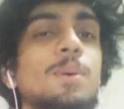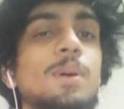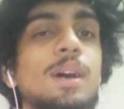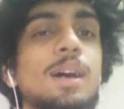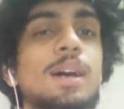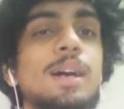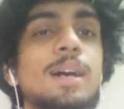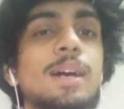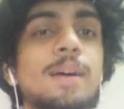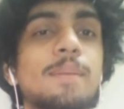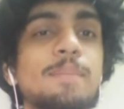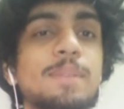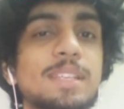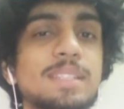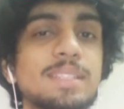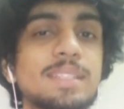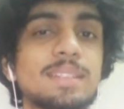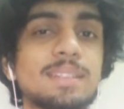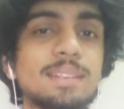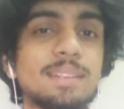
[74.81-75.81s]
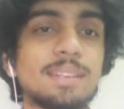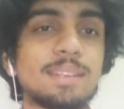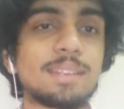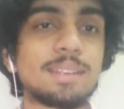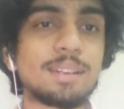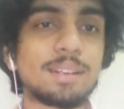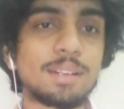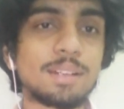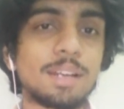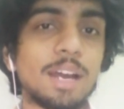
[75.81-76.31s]
so uh,
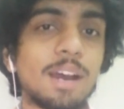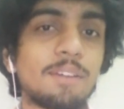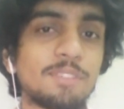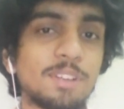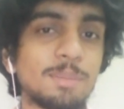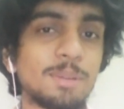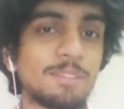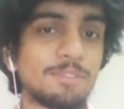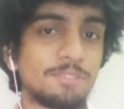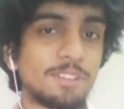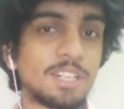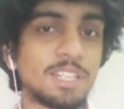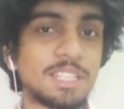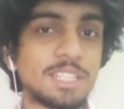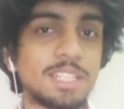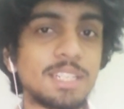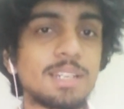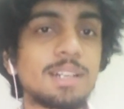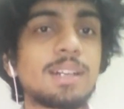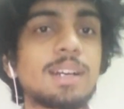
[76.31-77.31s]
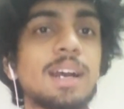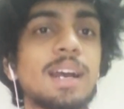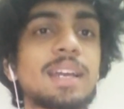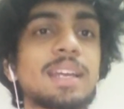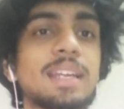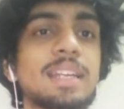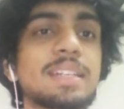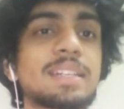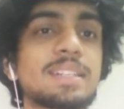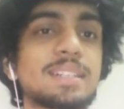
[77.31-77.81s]
basically, after my first year,
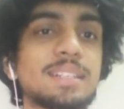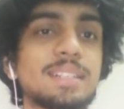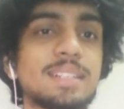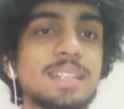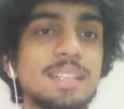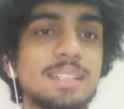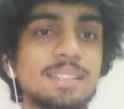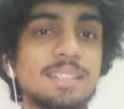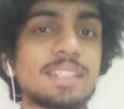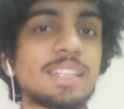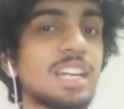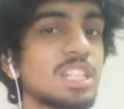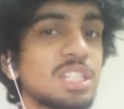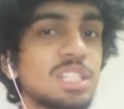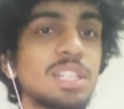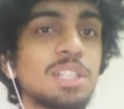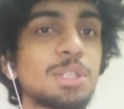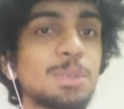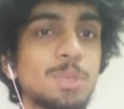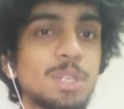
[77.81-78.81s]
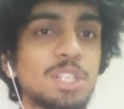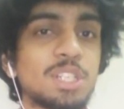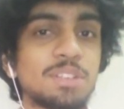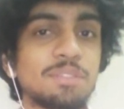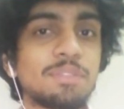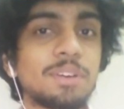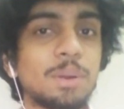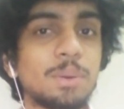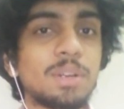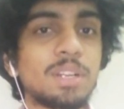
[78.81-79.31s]
I interned at the National
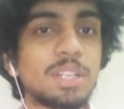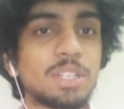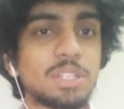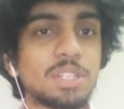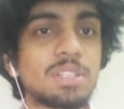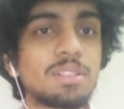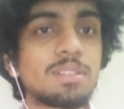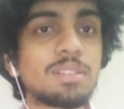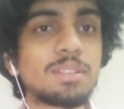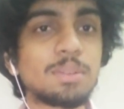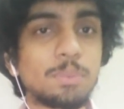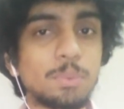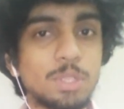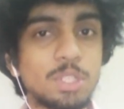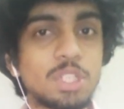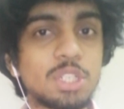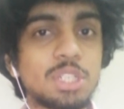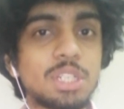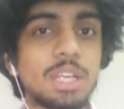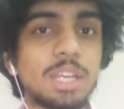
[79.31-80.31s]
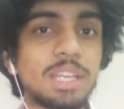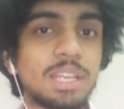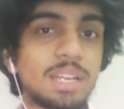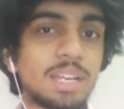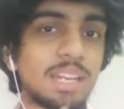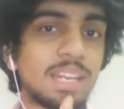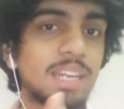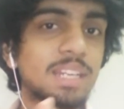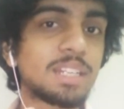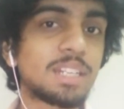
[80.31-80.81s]
Innovation Foundation, which I
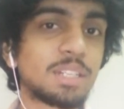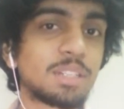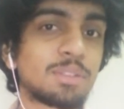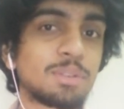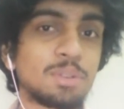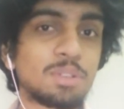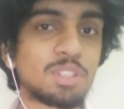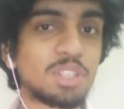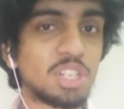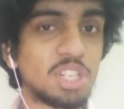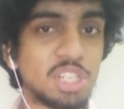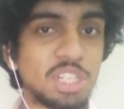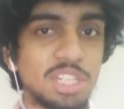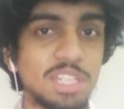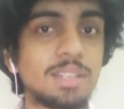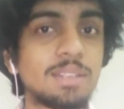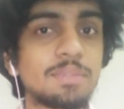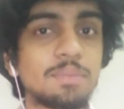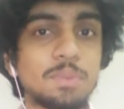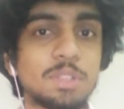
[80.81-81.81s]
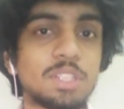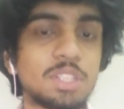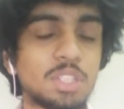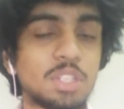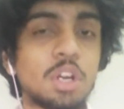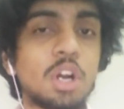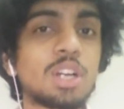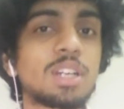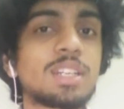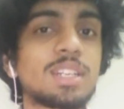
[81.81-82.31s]
connected through Srishti, which is
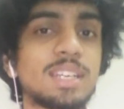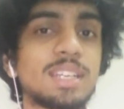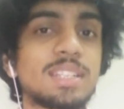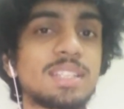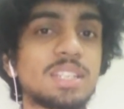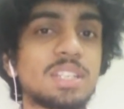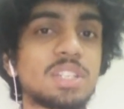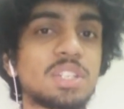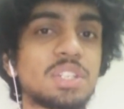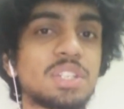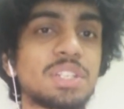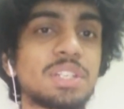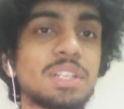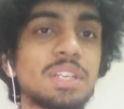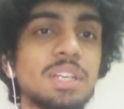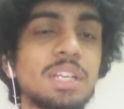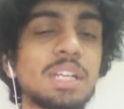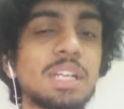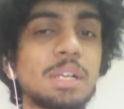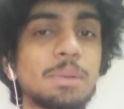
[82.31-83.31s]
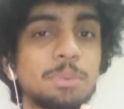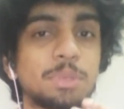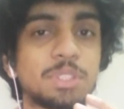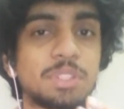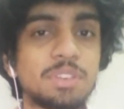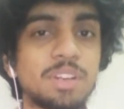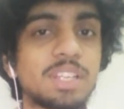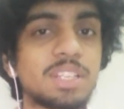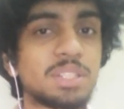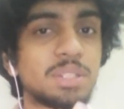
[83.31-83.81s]
an organization
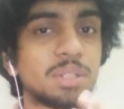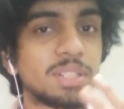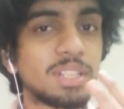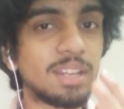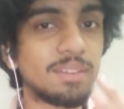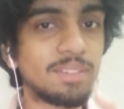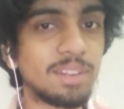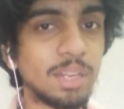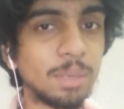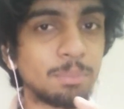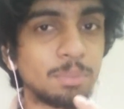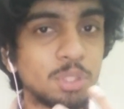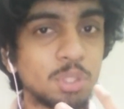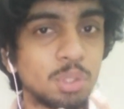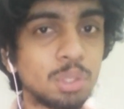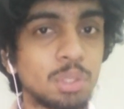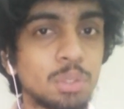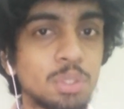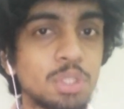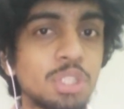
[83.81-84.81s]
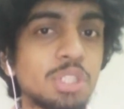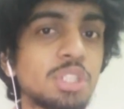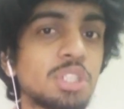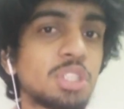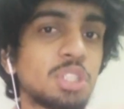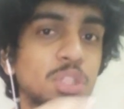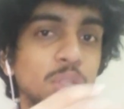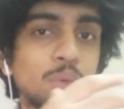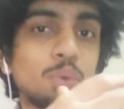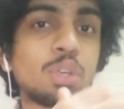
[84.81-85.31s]
which tries to develop
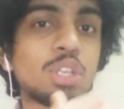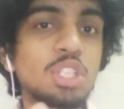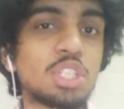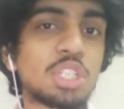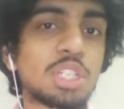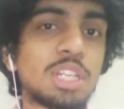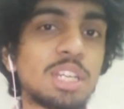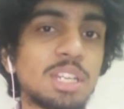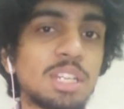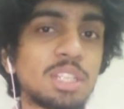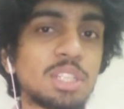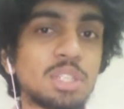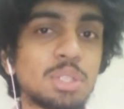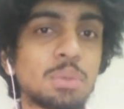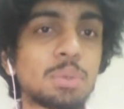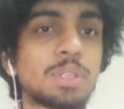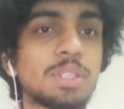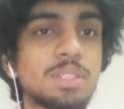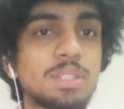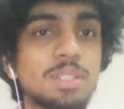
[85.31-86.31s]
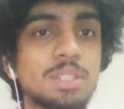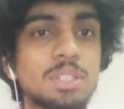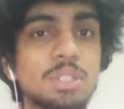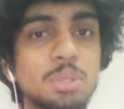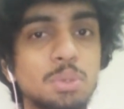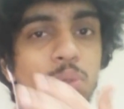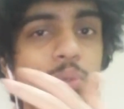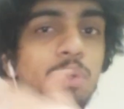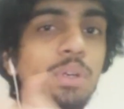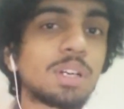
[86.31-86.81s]
solutions through engineering students
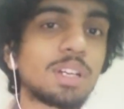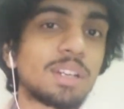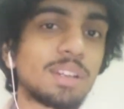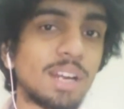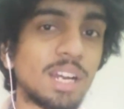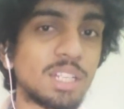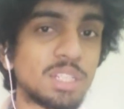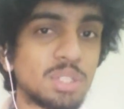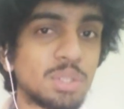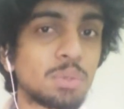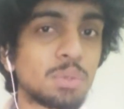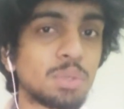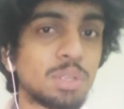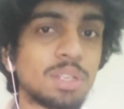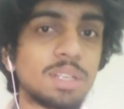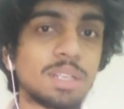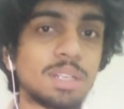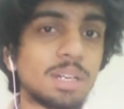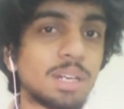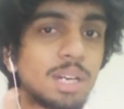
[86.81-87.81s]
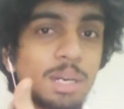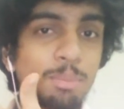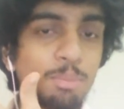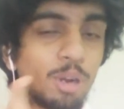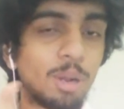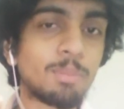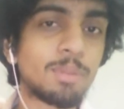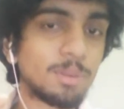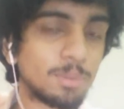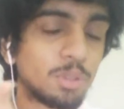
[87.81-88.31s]
to, uh, grassroots
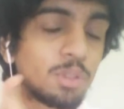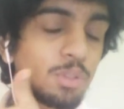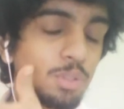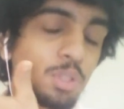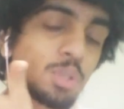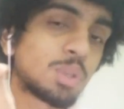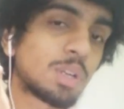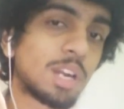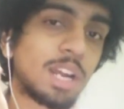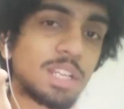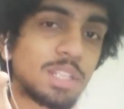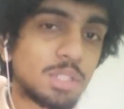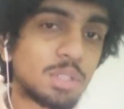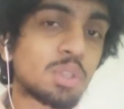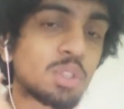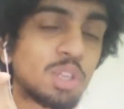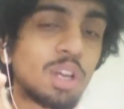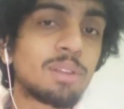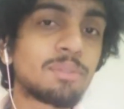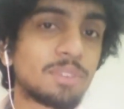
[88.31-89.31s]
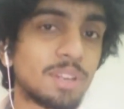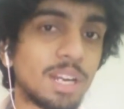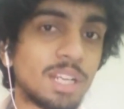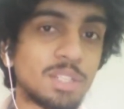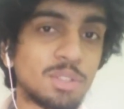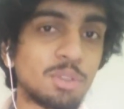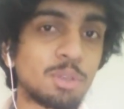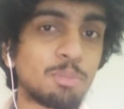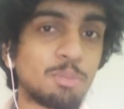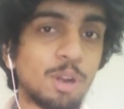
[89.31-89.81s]
uh, problem, to, grass, to
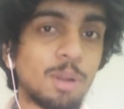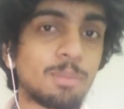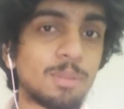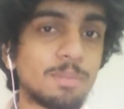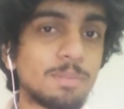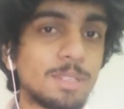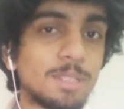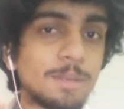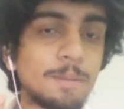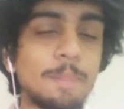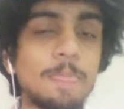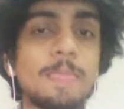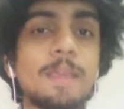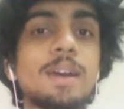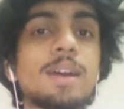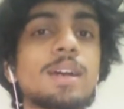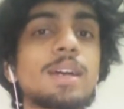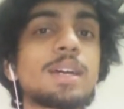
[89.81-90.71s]
solve grassroots problems.